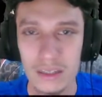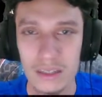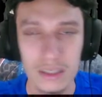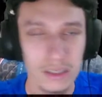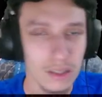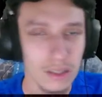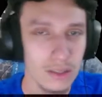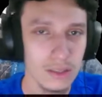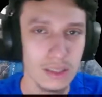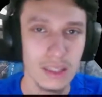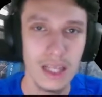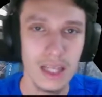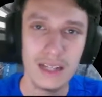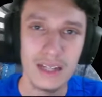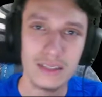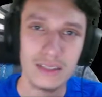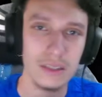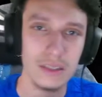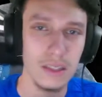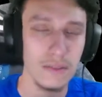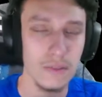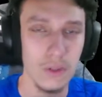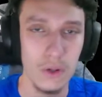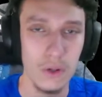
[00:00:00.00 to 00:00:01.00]
Look, there was a lot of
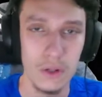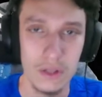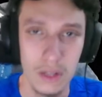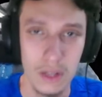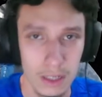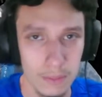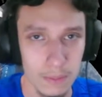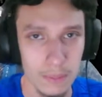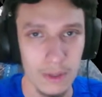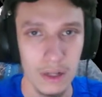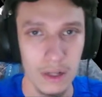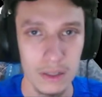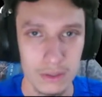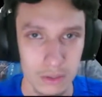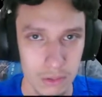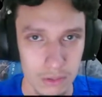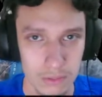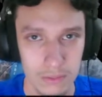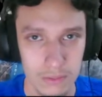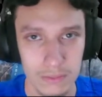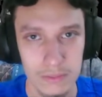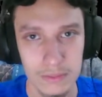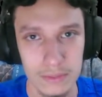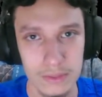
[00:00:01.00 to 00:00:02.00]
stuff going on in part two.